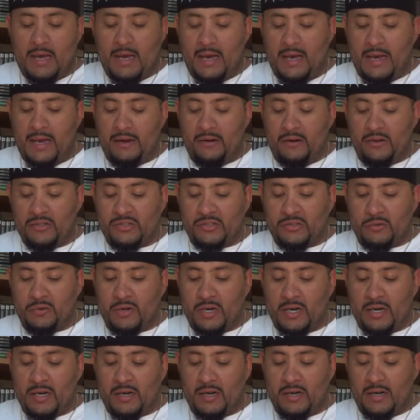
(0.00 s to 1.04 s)
And also
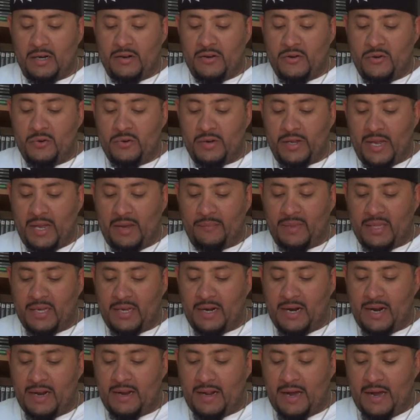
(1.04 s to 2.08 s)
a new game that
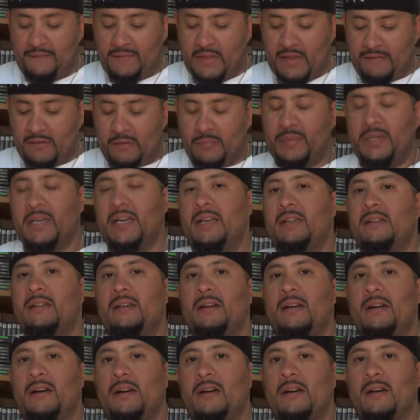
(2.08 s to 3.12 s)
I've never played
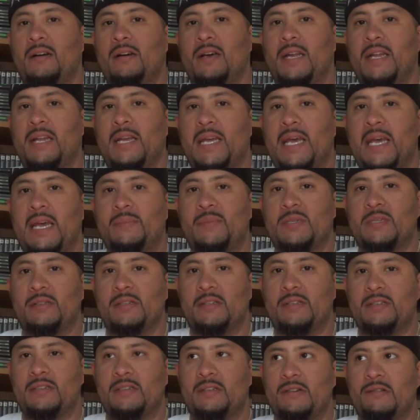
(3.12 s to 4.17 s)
any games in
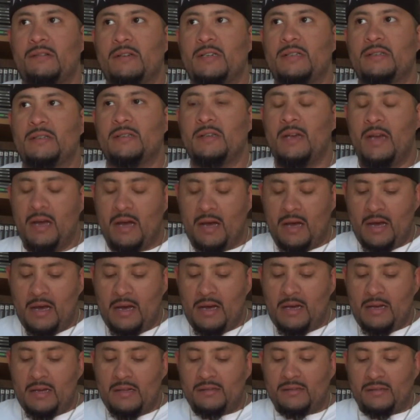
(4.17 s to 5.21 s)
this series.
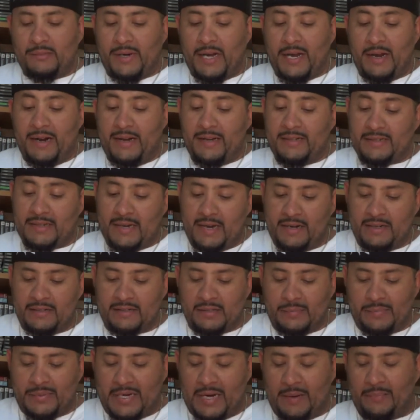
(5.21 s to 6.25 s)
So I'm kind of excited
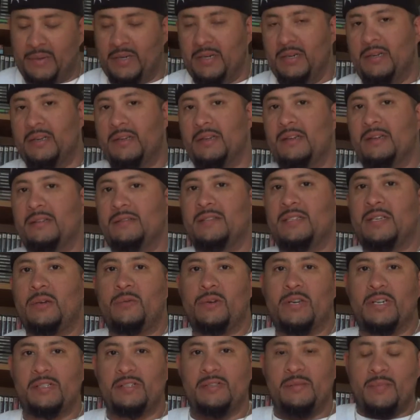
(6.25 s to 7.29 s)
to pop it in and see
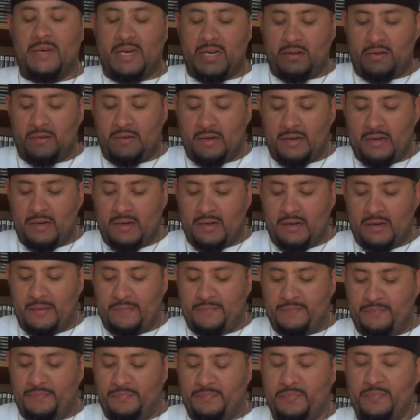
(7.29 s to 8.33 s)
what it's about.
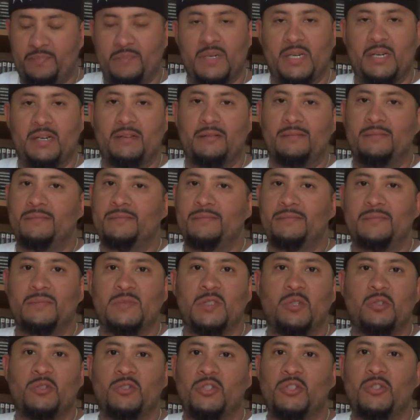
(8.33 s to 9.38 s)
But
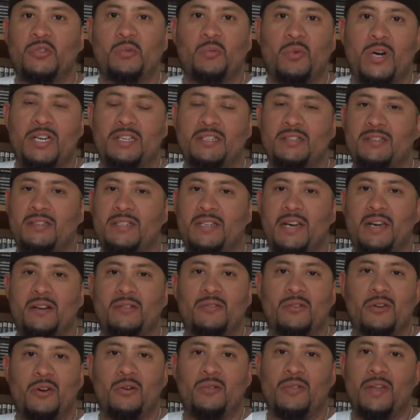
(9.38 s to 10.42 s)
those of you who watch the
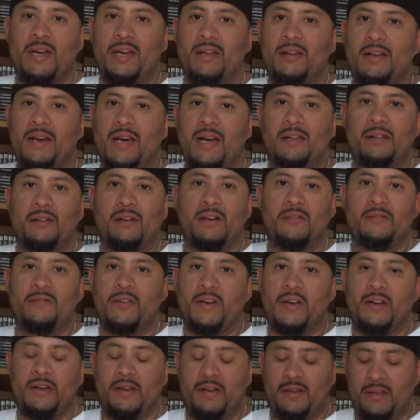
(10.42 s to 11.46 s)
channel know that I love
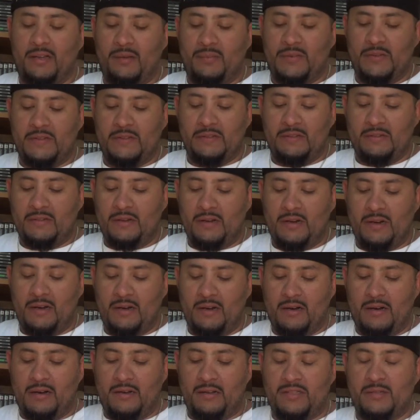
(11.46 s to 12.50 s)
fighting games,
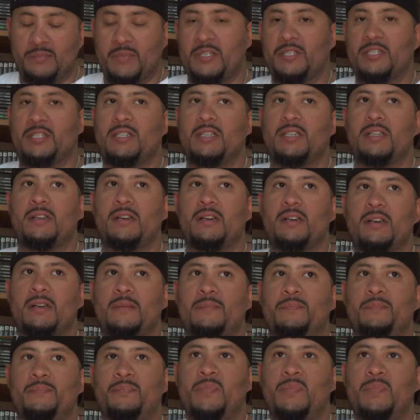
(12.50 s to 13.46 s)
especially the